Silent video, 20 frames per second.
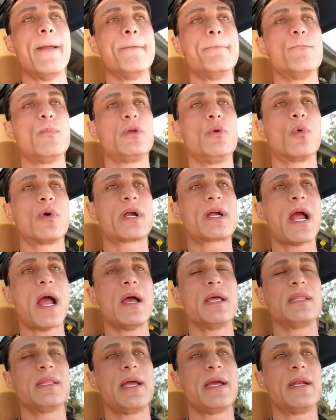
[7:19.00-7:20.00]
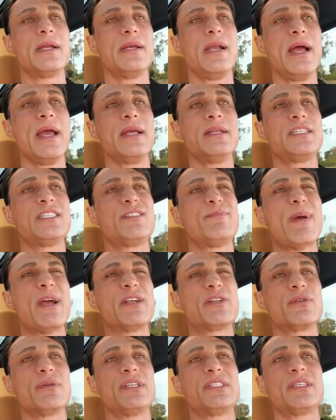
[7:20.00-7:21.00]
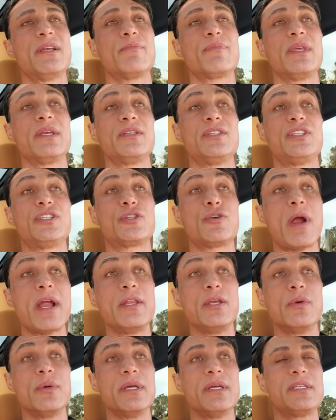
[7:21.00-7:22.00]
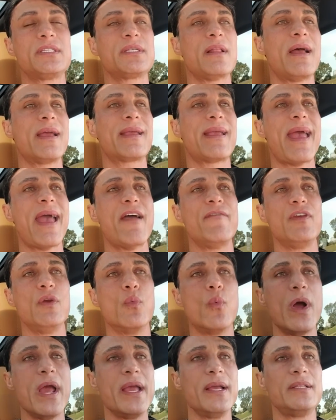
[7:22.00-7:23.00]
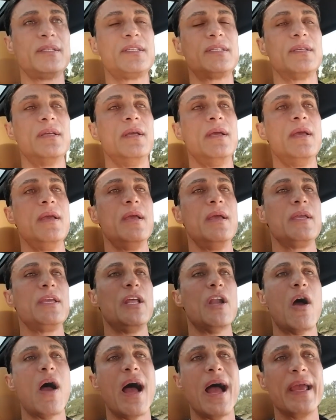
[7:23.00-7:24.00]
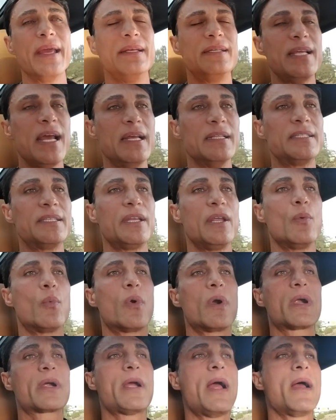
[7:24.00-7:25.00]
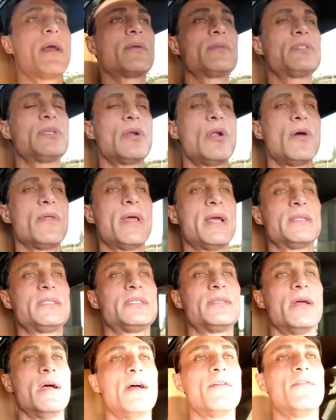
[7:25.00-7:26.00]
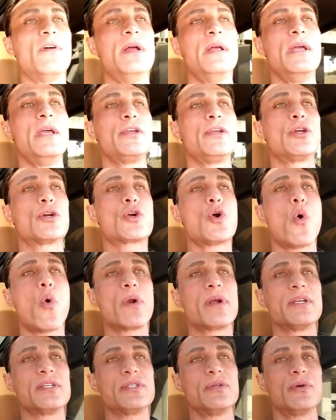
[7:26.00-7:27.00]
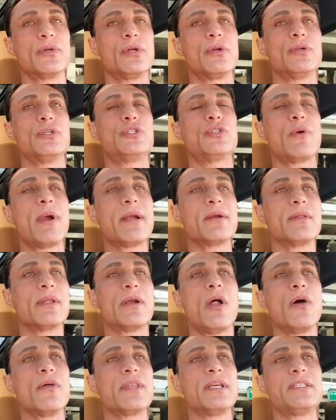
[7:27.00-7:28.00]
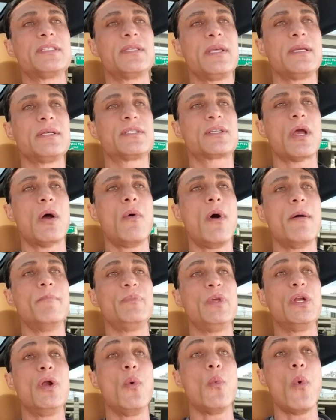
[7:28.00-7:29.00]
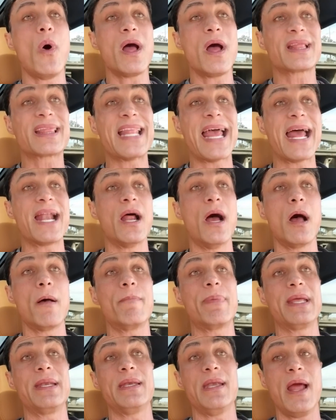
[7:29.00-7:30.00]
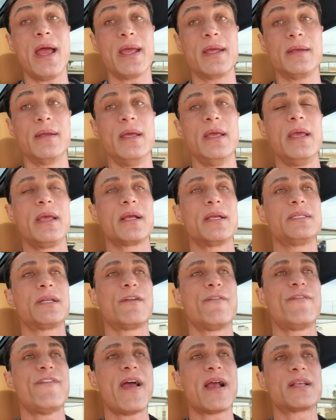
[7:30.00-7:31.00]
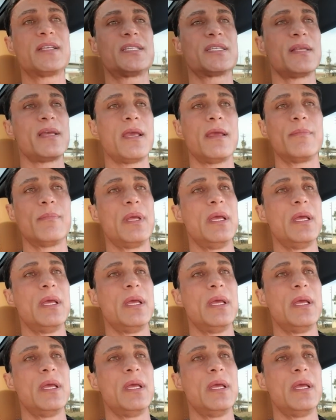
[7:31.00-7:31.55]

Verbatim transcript: When you work out late at night, especially something strenuous like heavy weights, you know, high intensity workouts and all that stuff, your cortisol, your adrenaline, all these things go up. You don't want that up at night because it affects sleep.